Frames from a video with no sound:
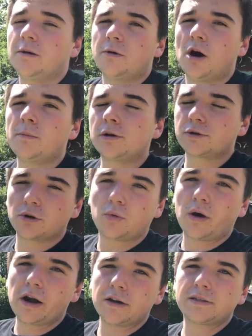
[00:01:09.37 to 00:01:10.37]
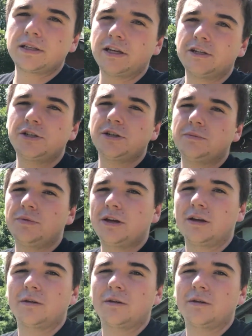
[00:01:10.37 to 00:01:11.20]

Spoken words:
Almost requires the engine being